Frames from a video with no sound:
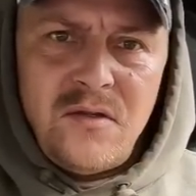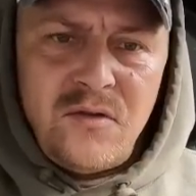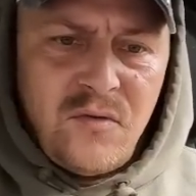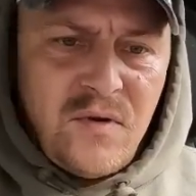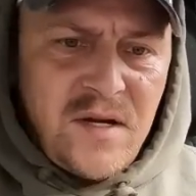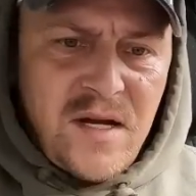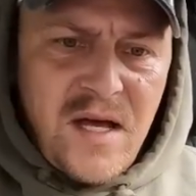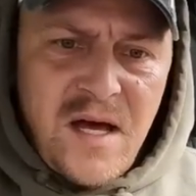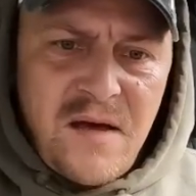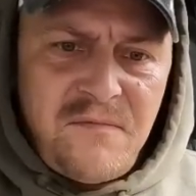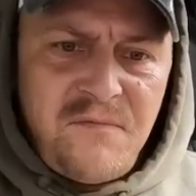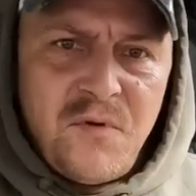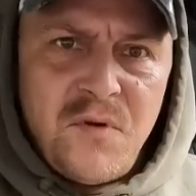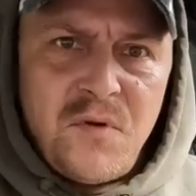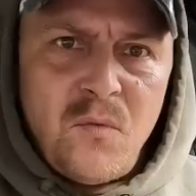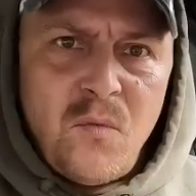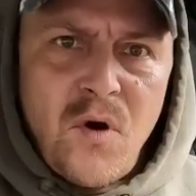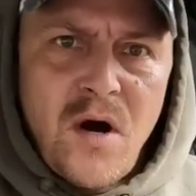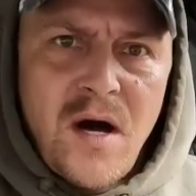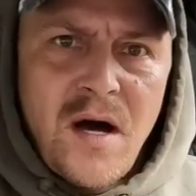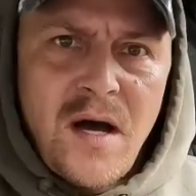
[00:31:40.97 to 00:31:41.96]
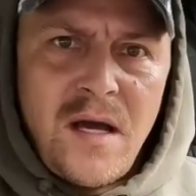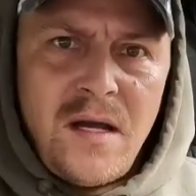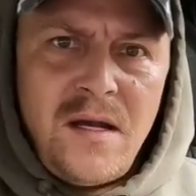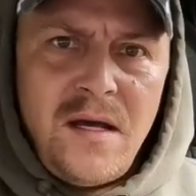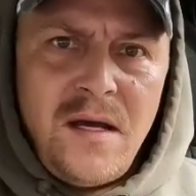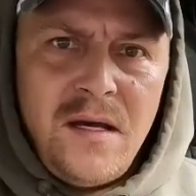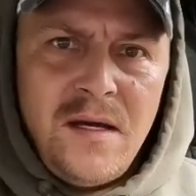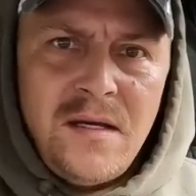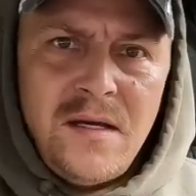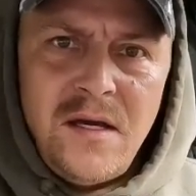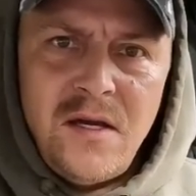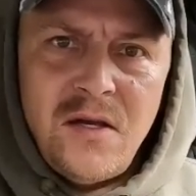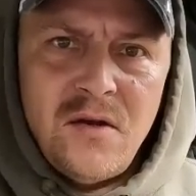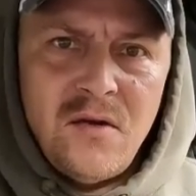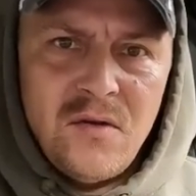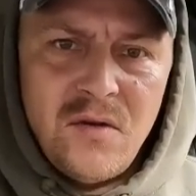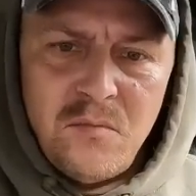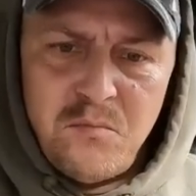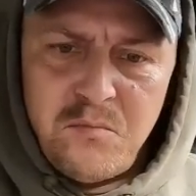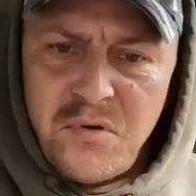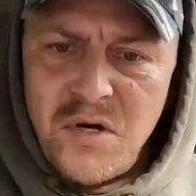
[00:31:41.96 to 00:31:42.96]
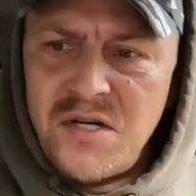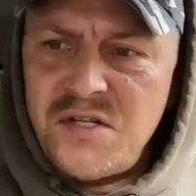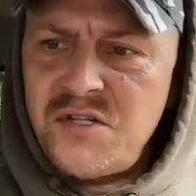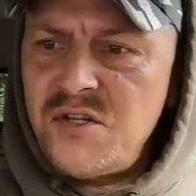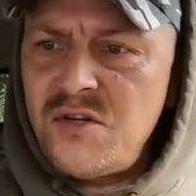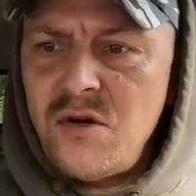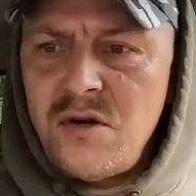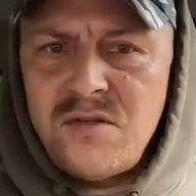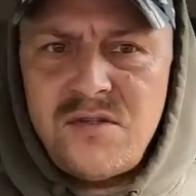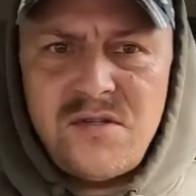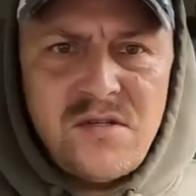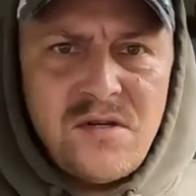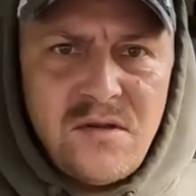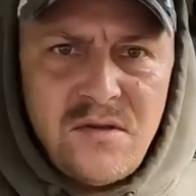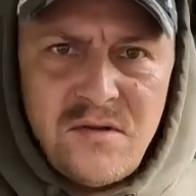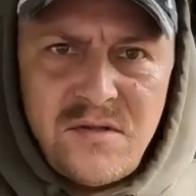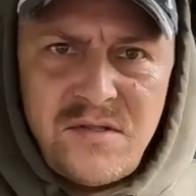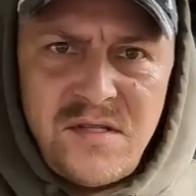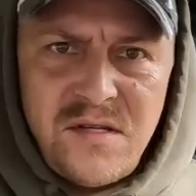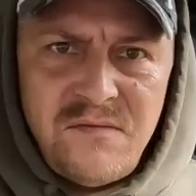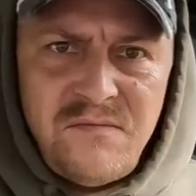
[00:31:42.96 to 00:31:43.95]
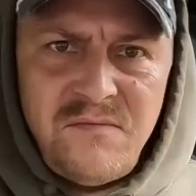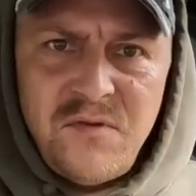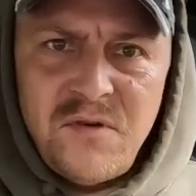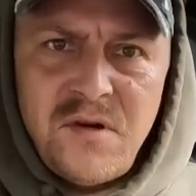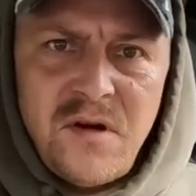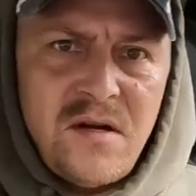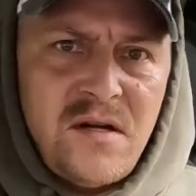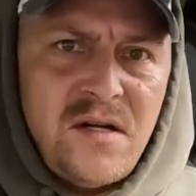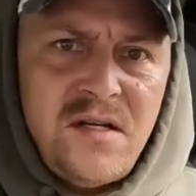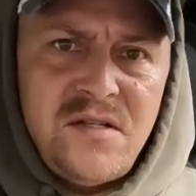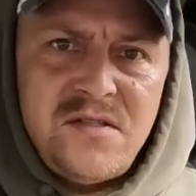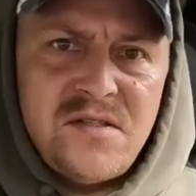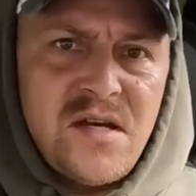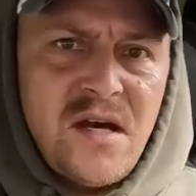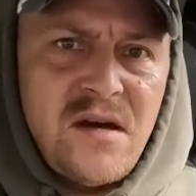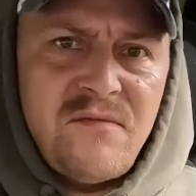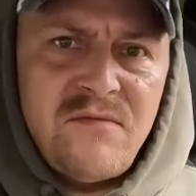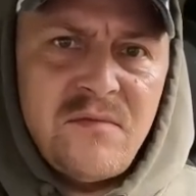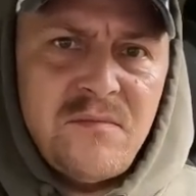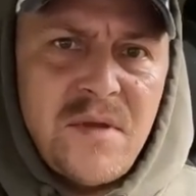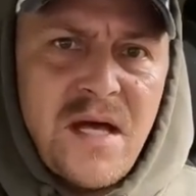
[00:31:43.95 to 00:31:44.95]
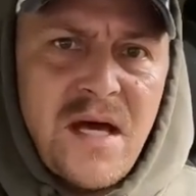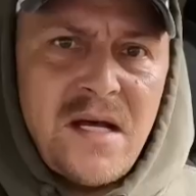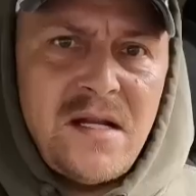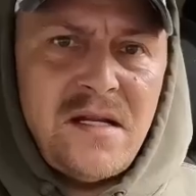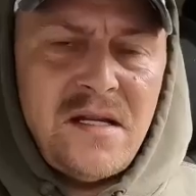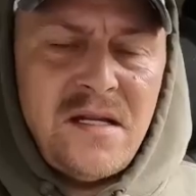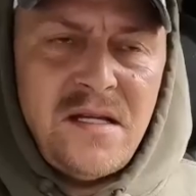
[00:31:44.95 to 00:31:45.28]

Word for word: three and a half foot wide. You know, the brush starts another 10 foot on each side from that.